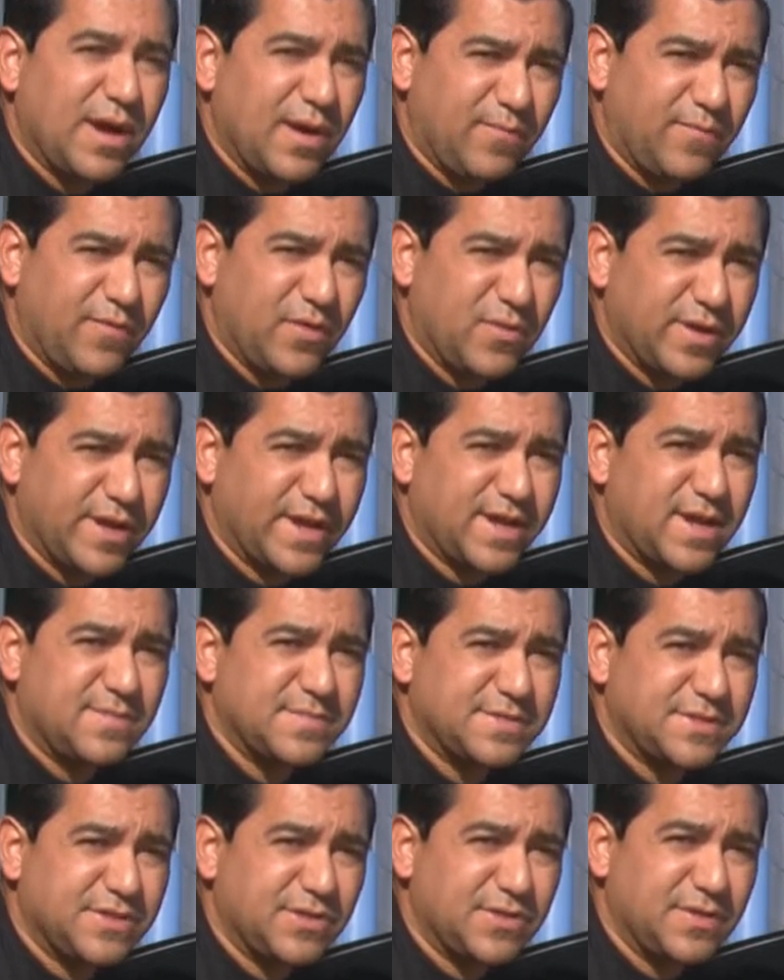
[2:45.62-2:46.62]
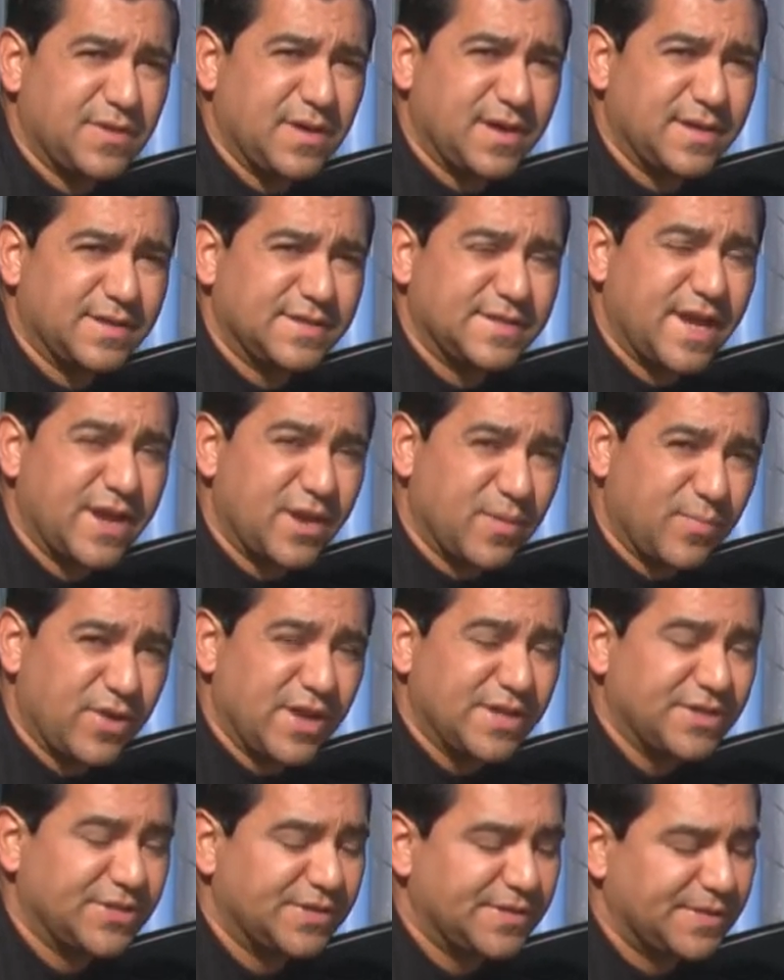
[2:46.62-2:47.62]
helpful when it comes to tire
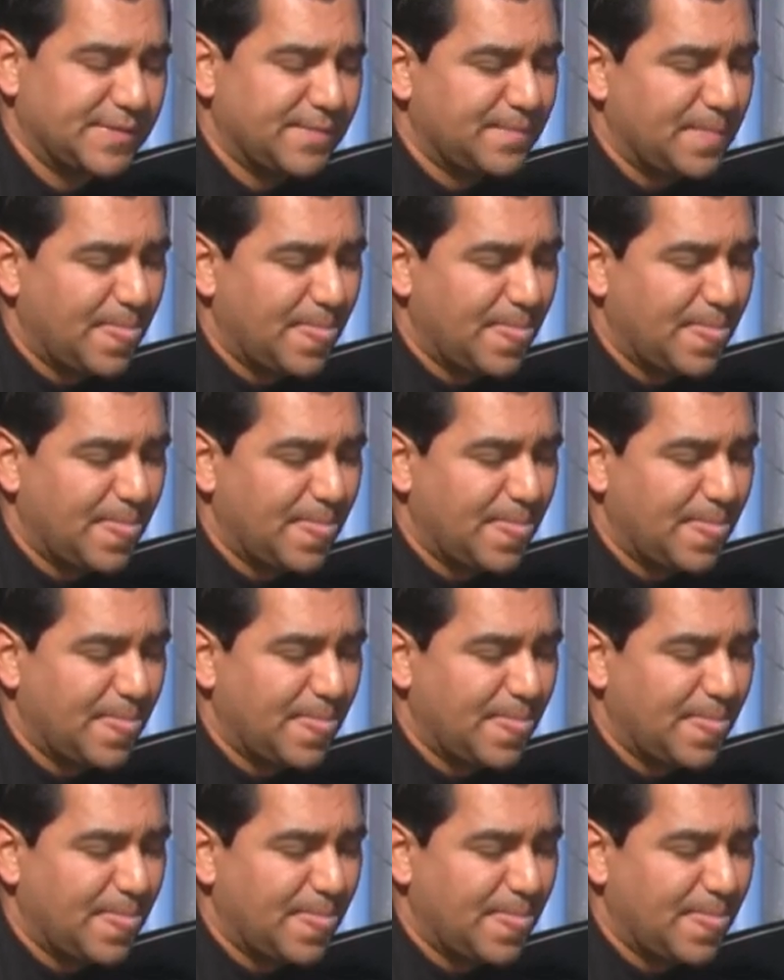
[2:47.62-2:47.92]
pressures.